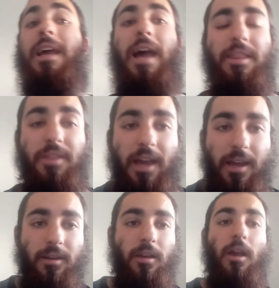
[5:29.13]
And
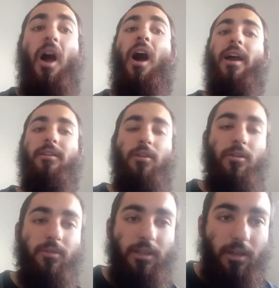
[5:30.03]
then, not
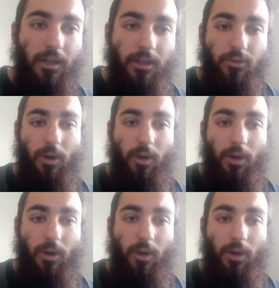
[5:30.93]
only do